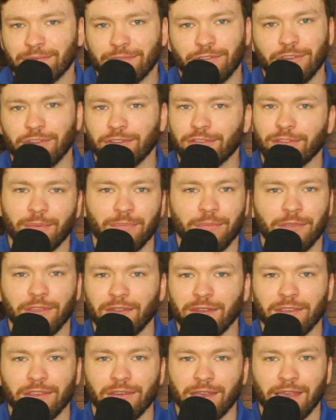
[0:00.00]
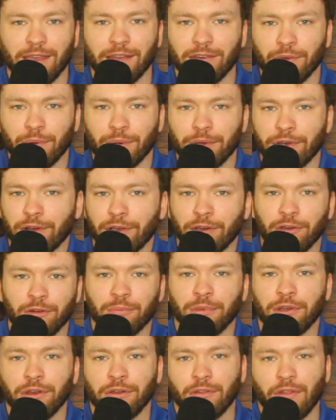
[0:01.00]
just something that you can do on your own,
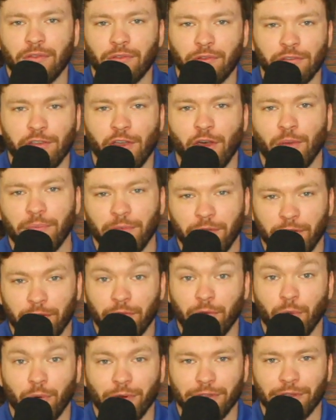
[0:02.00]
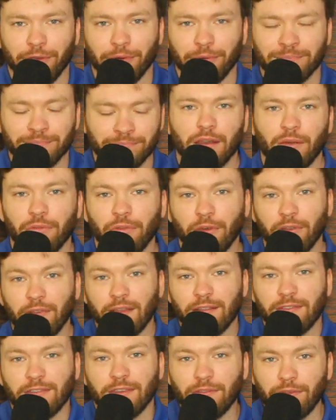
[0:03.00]
but know that there's help there for you. Now, with all that
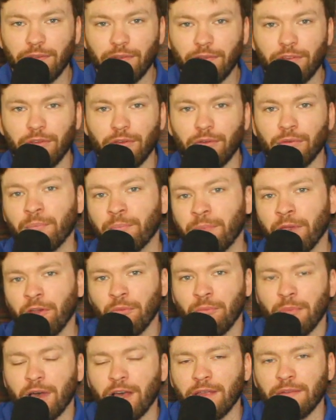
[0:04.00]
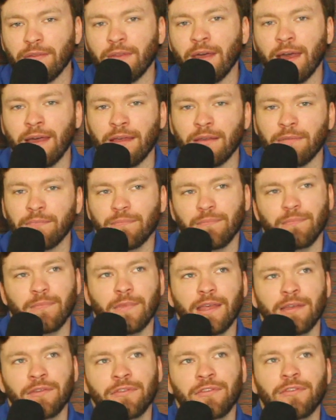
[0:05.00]
said too, bear in mind that
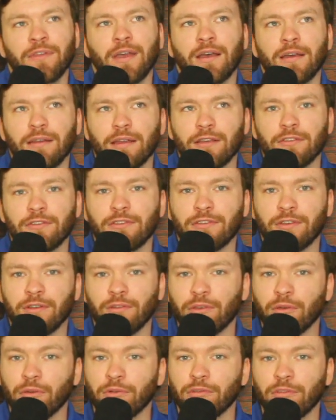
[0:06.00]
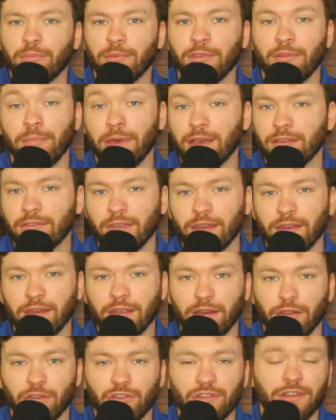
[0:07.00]
it's not necessarily going to be the best
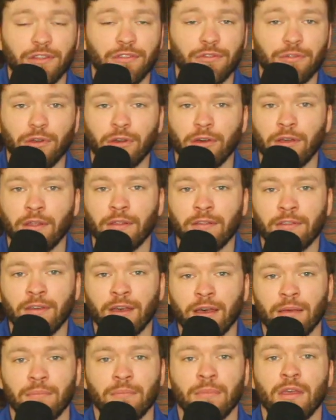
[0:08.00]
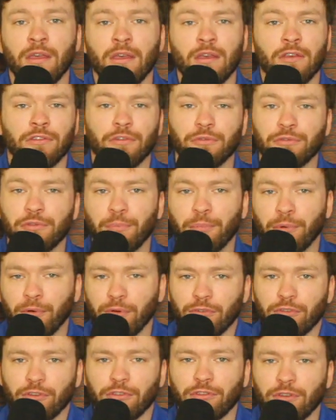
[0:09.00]
idea to transfer all the time, so it's
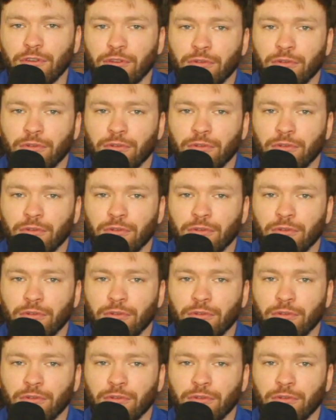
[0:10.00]
important just to